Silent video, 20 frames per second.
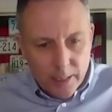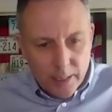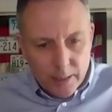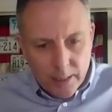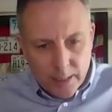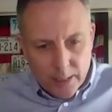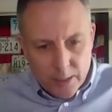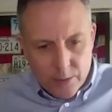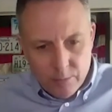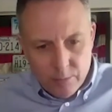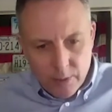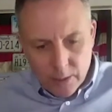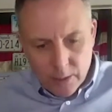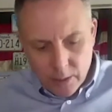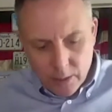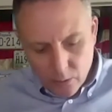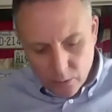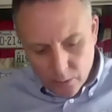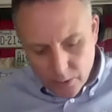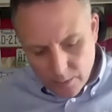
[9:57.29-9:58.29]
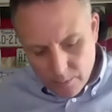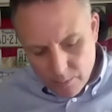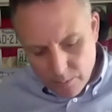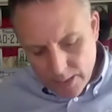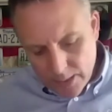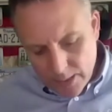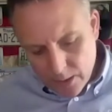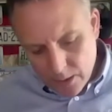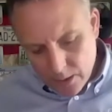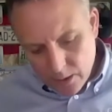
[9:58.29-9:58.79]
And that's really looking back
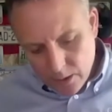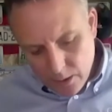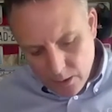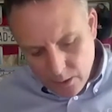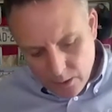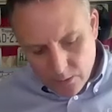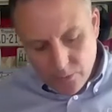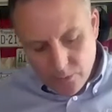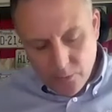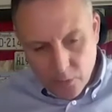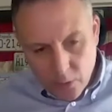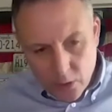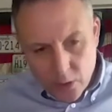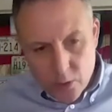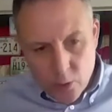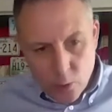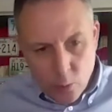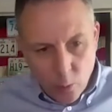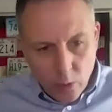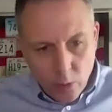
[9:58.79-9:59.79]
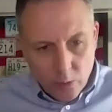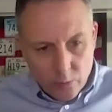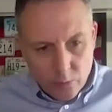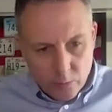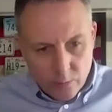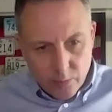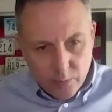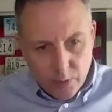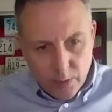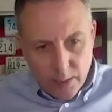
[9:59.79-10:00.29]
at the first quarter
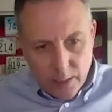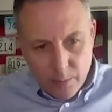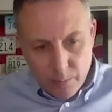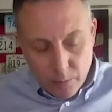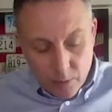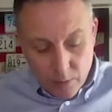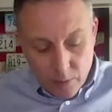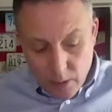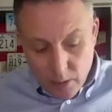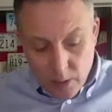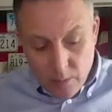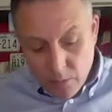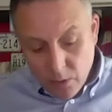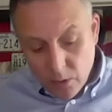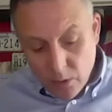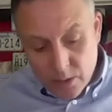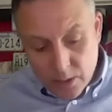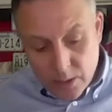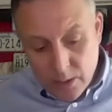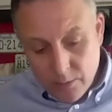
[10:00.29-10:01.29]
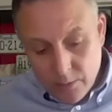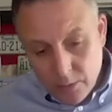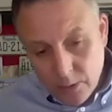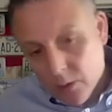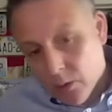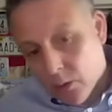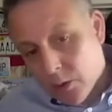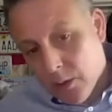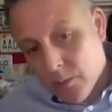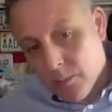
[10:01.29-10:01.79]
of the year, but more significantly
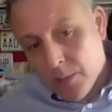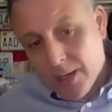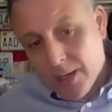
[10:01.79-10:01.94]
looking